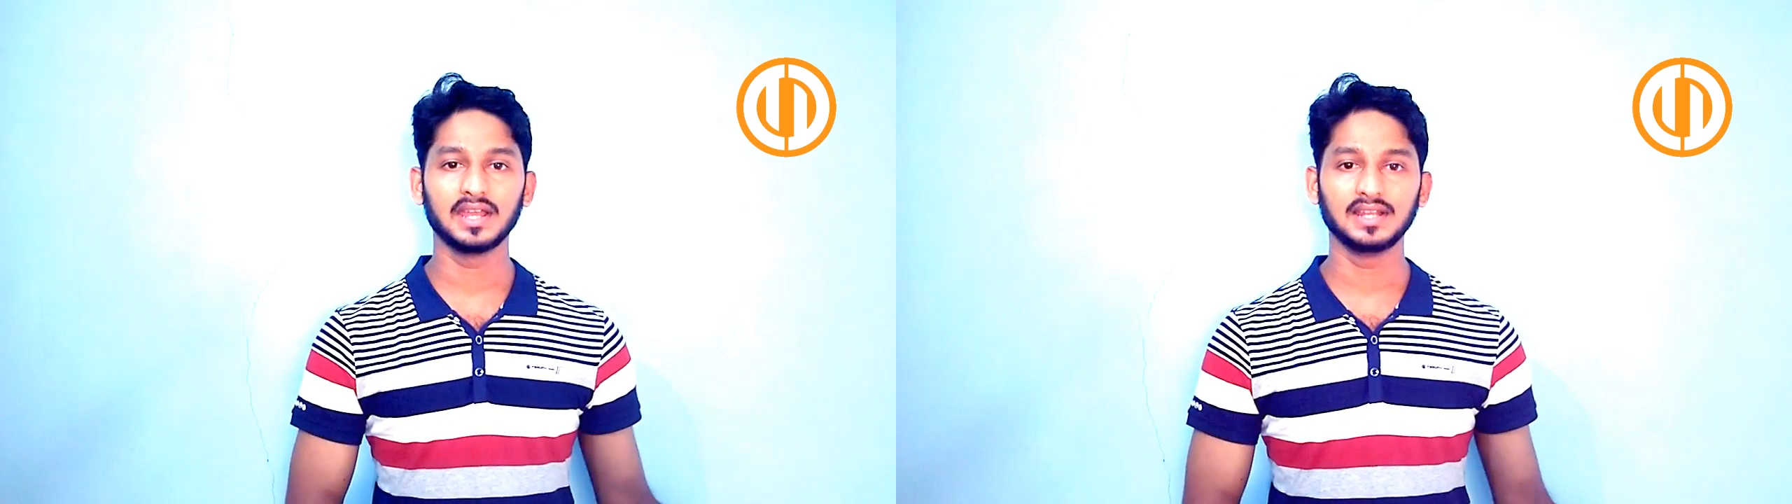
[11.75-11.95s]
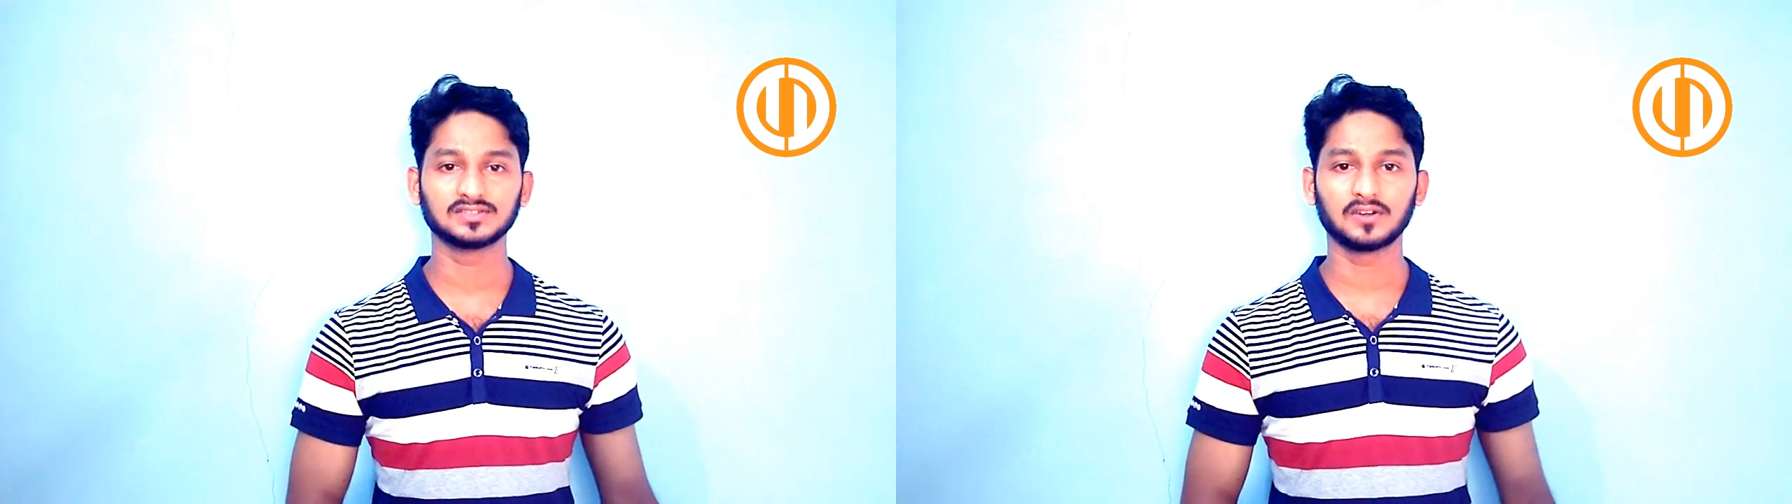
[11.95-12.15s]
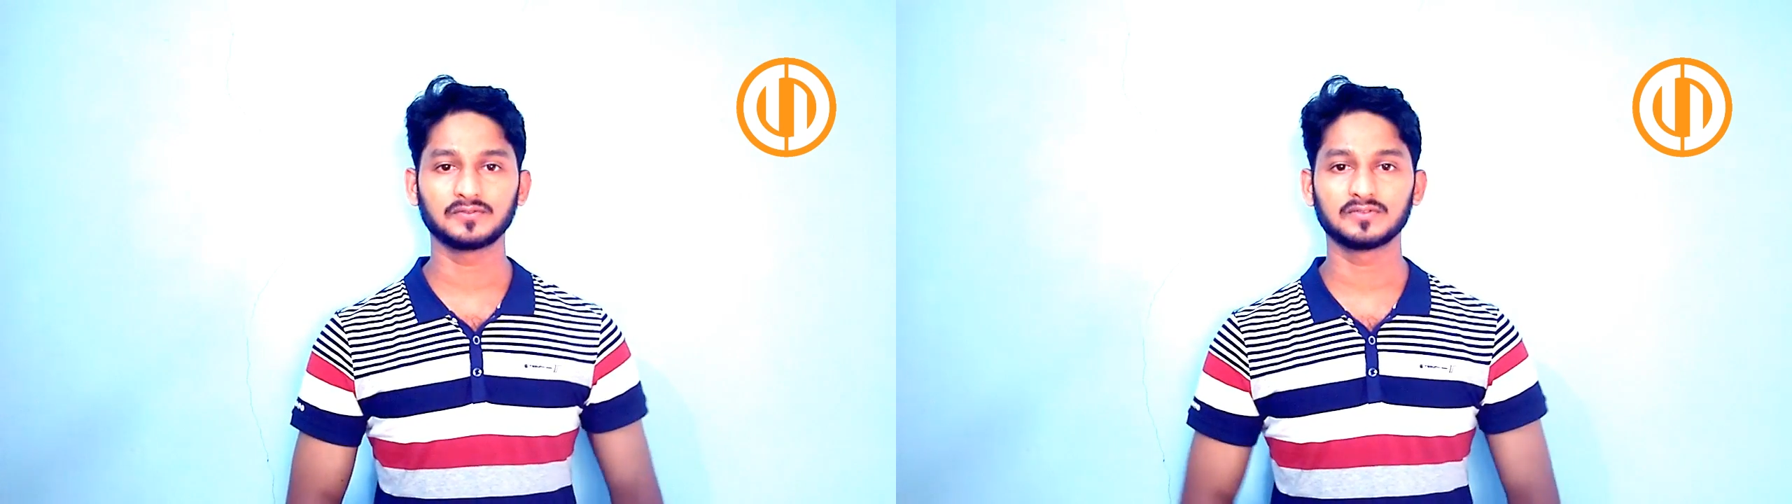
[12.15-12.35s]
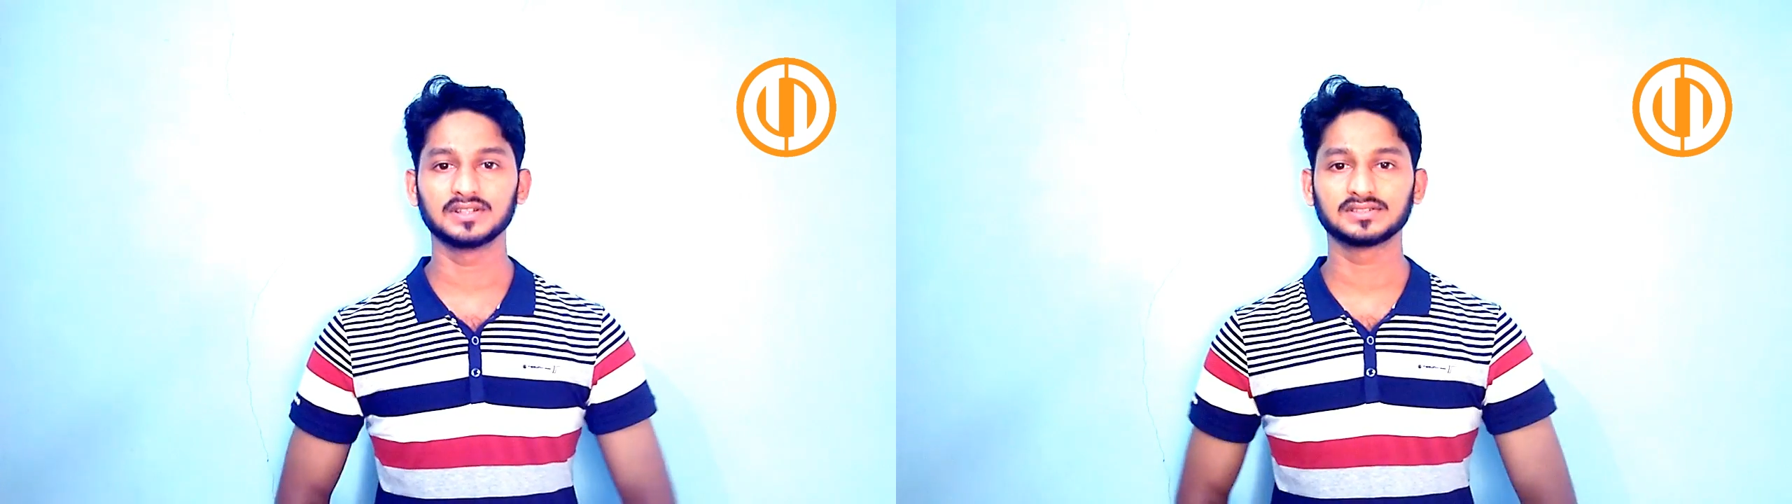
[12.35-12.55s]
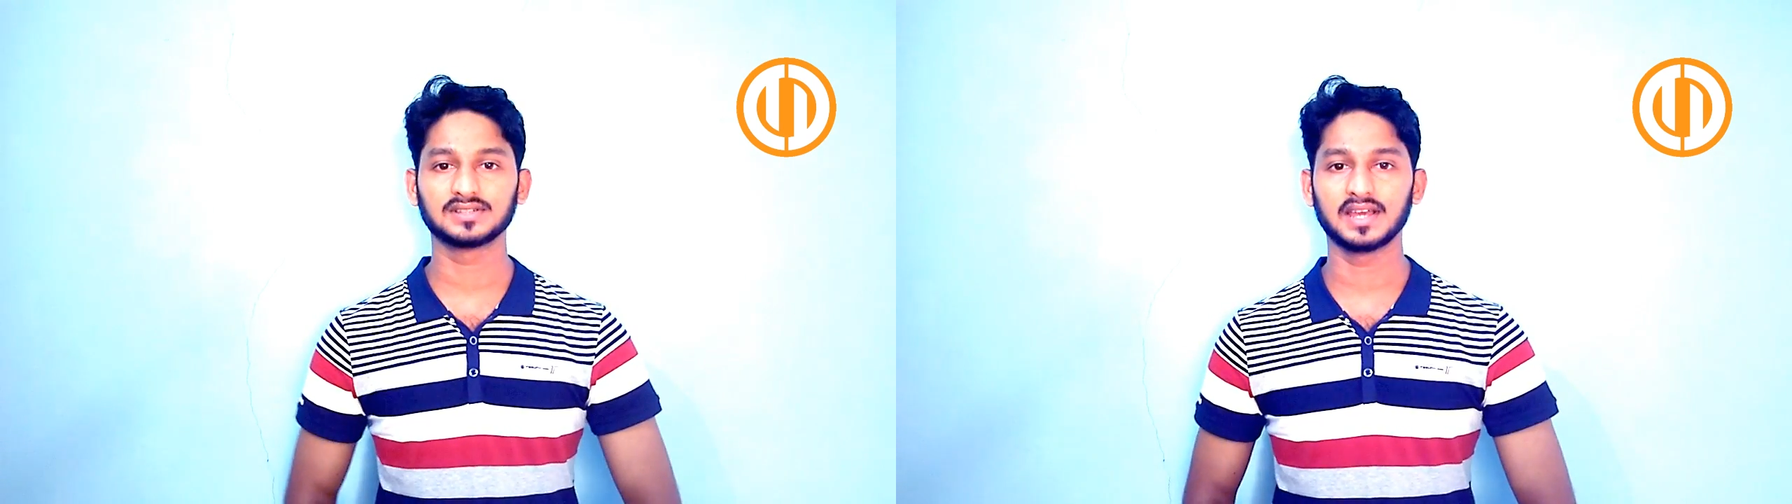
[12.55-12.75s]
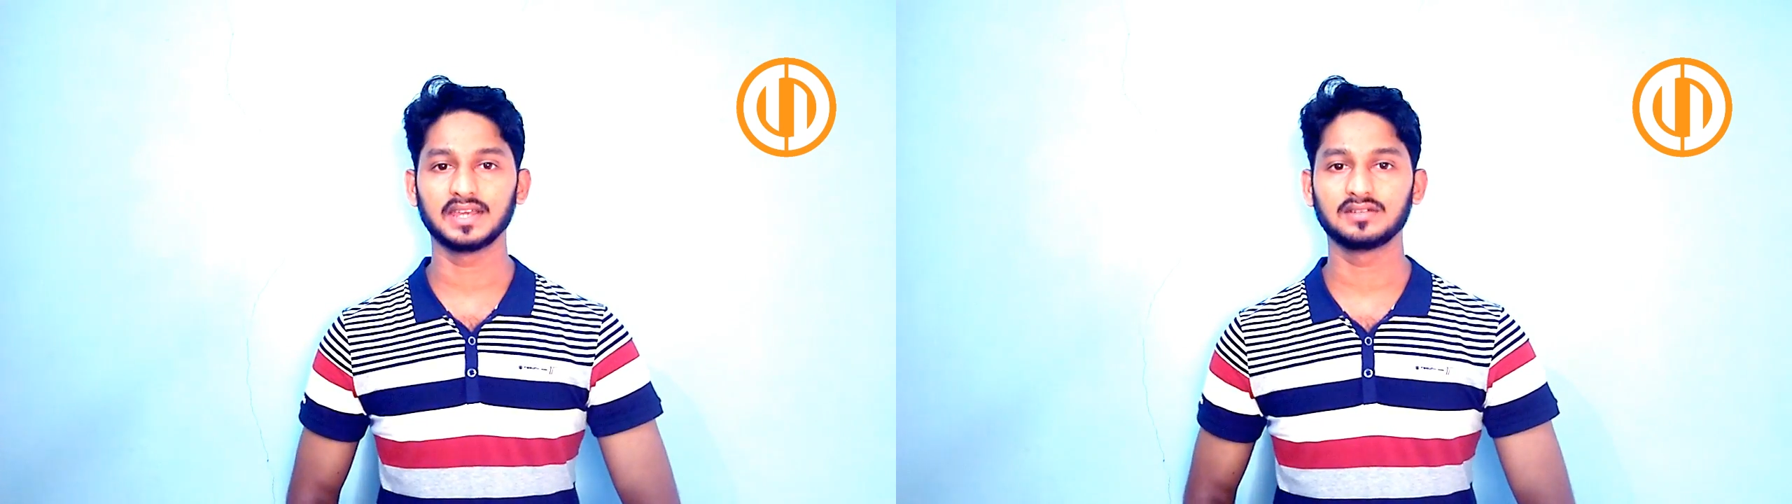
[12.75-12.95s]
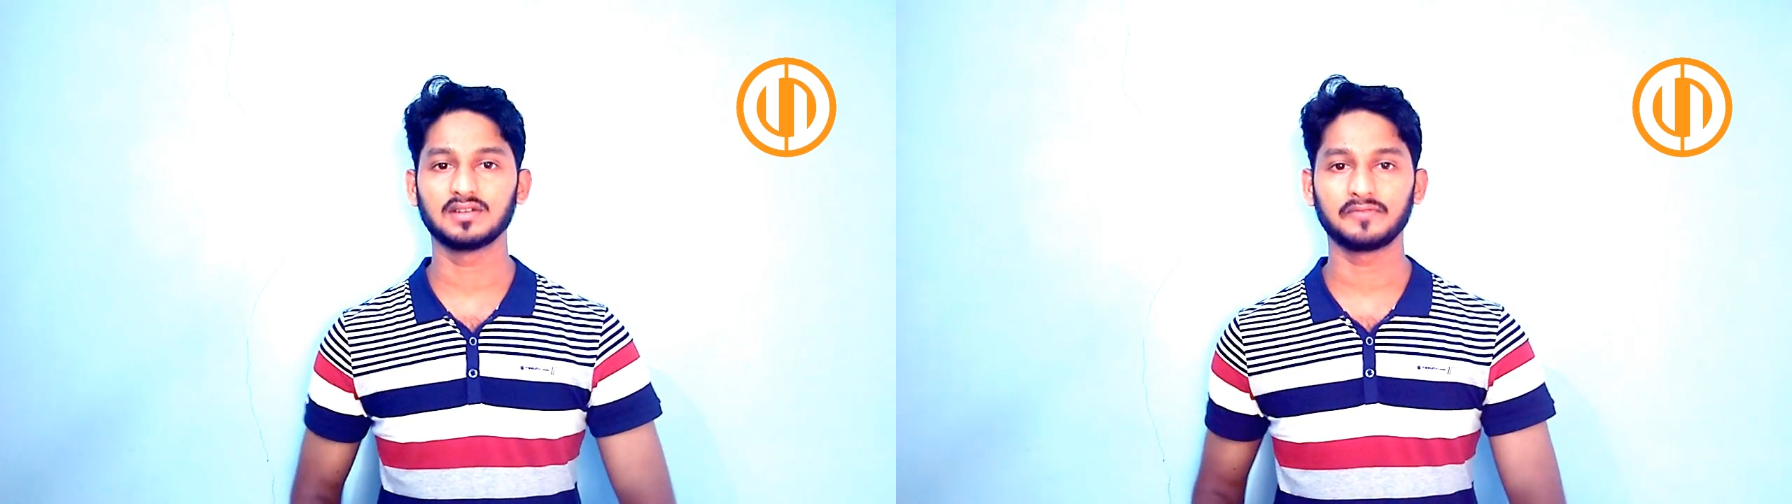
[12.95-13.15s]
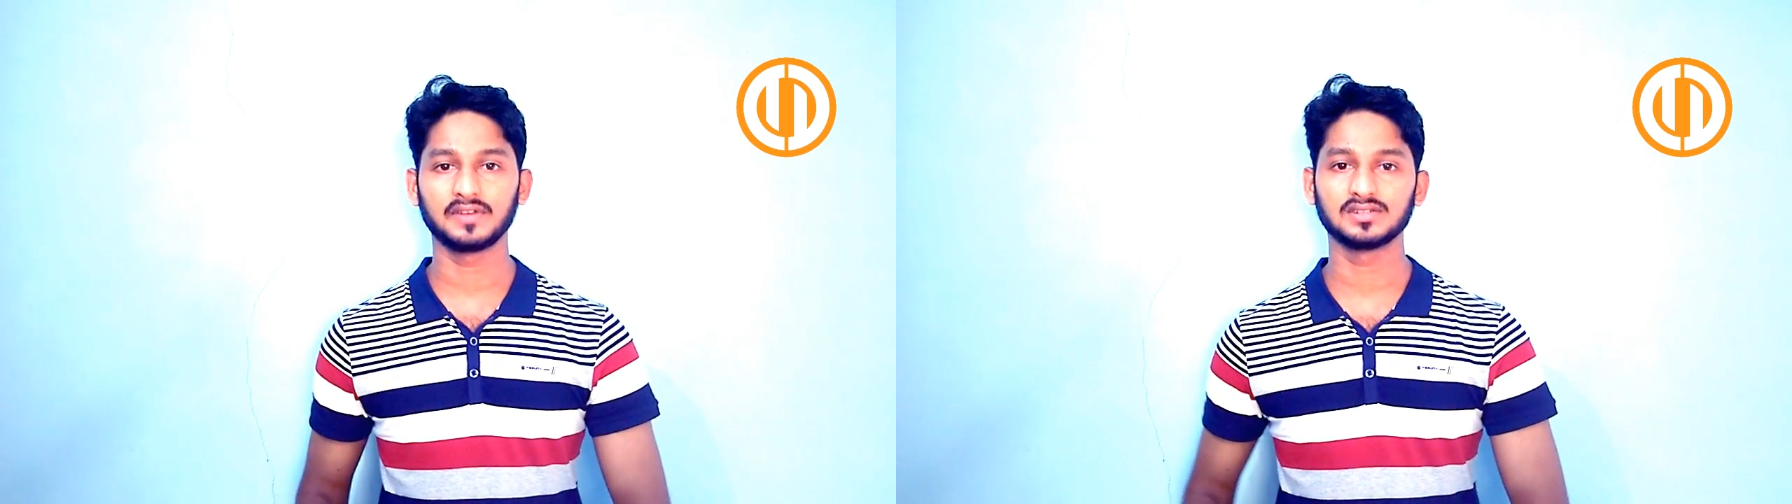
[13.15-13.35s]
any softwares like
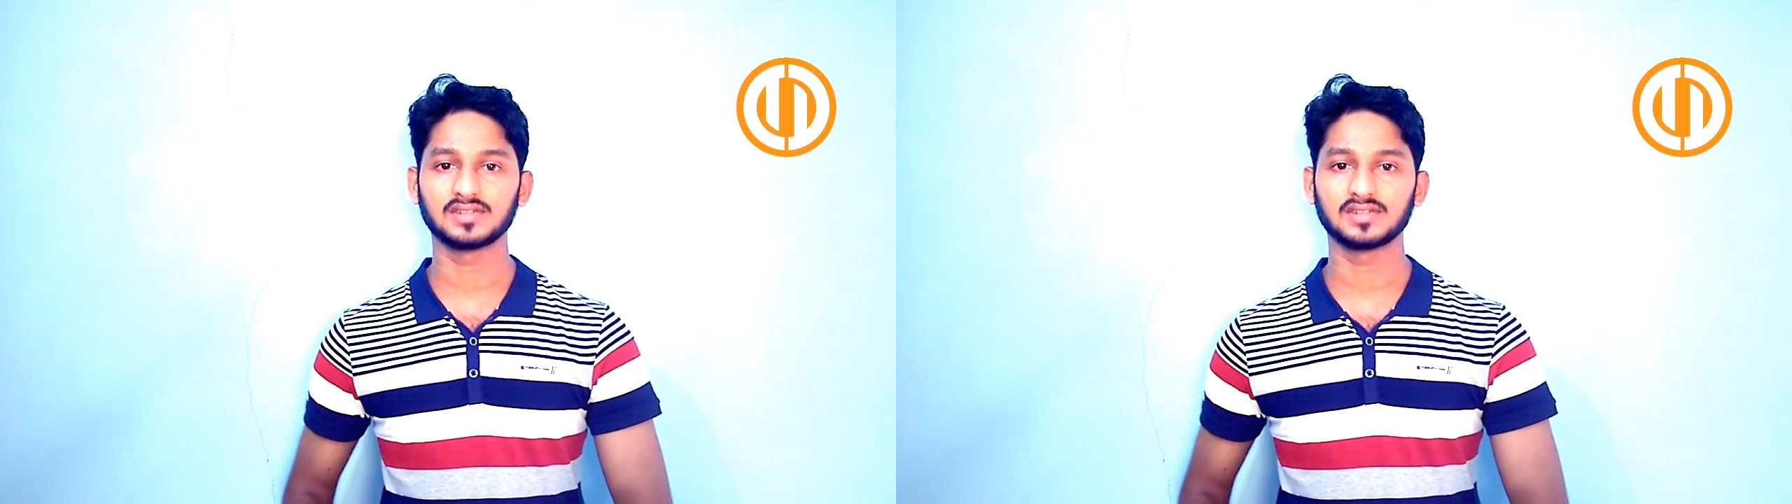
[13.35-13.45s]
graphic